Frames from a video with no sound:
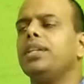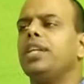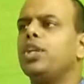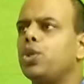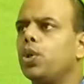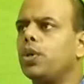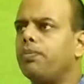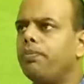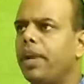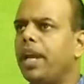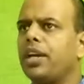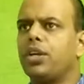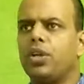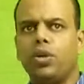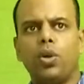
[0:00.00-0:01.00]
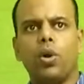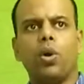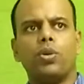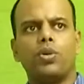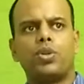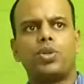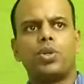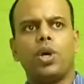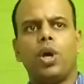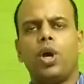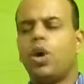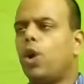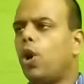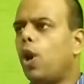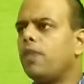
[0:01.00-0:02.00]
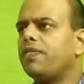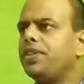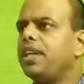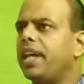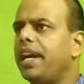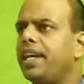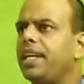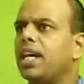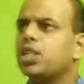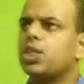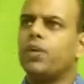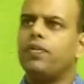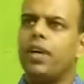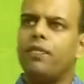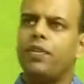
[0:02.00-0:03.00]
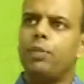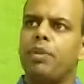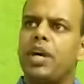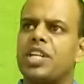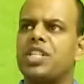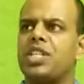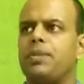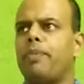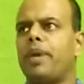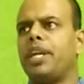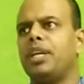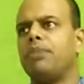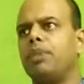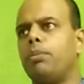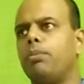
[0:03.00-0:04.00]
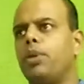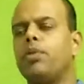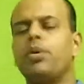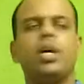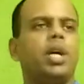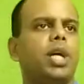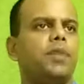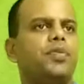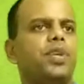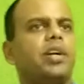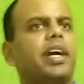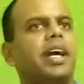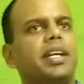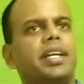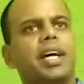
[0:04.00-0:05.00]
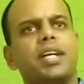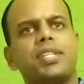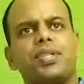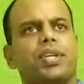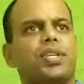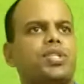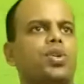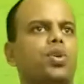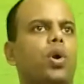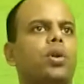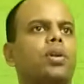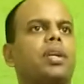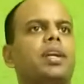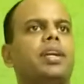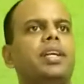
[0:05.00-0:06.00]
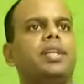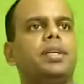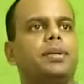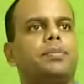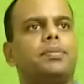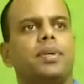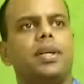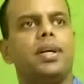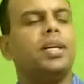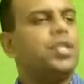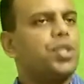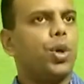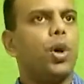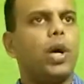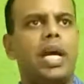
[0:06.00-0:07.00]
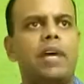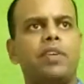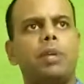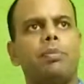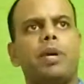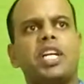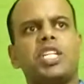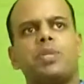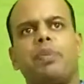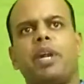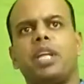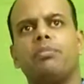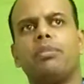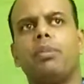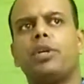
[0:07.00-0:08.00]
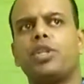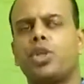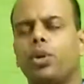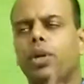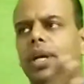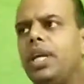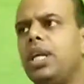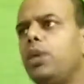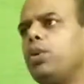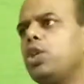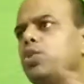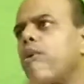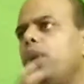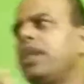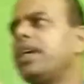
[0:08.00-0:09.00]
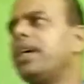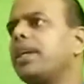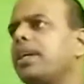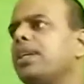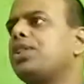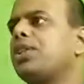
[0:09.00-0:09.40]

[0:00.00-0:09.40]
They should make notes of the ideas of every participating member if their ideas is not clear. So every participating member should individually get a